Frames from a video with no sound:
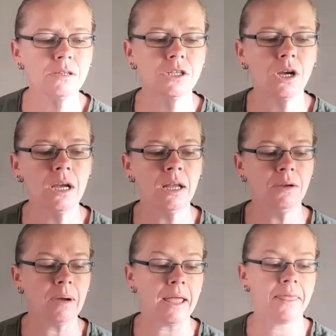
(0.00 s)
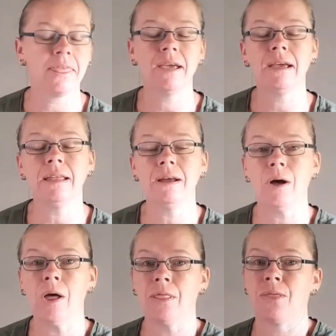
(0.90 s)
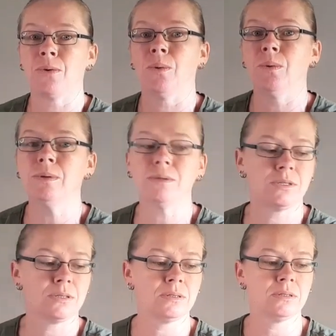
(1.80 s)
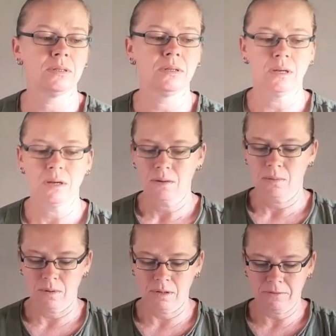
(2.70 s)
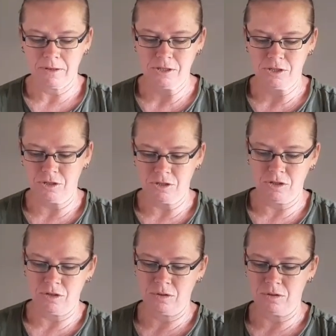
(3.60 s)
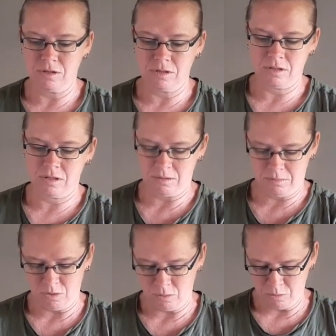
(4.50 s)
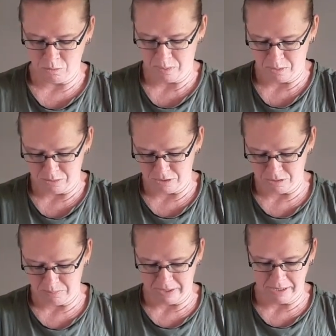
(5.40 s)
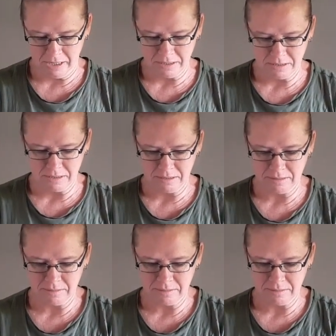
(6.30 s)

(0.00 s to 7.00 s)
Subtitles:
So anyway, then I thought, what if I just used some normal poster paint